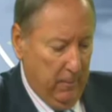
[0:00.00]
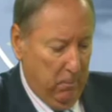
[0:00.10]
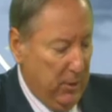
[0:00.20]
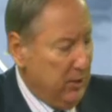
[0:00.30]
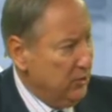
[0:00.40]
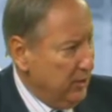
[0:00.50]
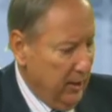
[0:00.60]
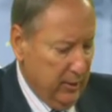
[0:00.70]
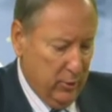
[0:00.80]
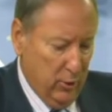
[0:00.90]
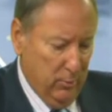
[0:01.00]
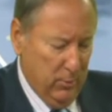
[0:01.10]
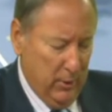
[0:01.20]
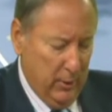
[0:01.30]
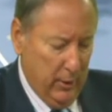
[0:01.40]
British Telecom,
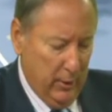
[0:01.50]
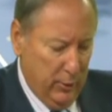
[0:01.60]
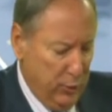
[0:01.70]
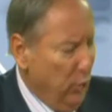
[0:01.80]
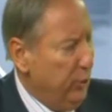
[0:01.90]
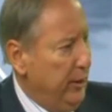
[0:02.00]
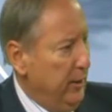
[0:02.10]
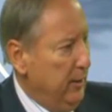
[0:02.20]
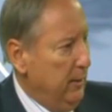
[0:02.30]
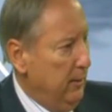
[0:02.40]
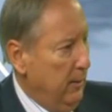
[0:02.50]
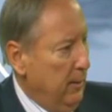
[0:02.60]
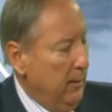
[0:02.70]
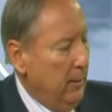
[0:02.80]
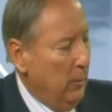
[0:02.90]
Nokia.
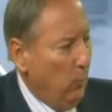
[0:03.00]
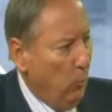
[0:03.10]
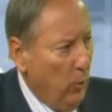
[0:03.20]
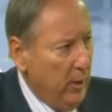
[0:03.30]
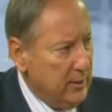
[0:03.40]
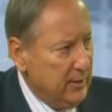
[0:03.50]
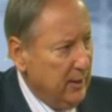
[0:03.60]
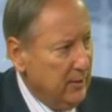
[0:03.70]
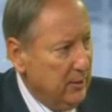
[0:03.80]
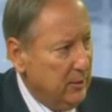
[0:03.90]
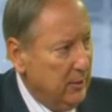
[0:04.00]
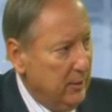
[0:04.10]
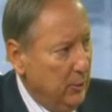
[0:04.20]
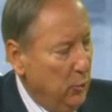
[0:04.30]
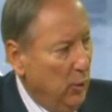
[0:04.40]
Why is
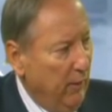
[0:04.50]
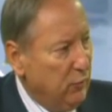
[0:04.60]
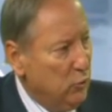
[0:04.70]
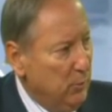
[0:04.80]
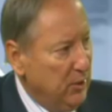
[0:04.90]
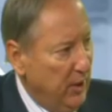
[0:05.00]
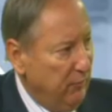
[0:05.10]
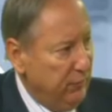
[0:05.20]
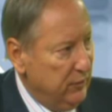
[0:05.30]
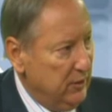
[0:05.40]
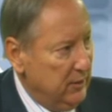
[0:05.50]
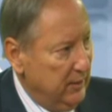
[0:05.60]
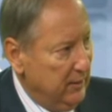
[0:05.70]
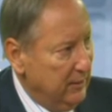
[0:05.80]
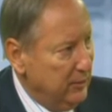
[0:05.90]
that you have so much emphasis
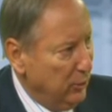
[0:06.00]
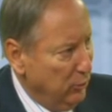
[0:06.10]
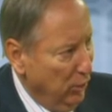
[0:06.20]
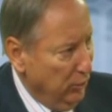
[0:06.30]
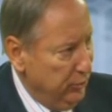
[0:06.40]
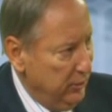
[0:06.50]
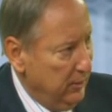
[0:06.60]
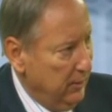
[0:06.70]
in technology?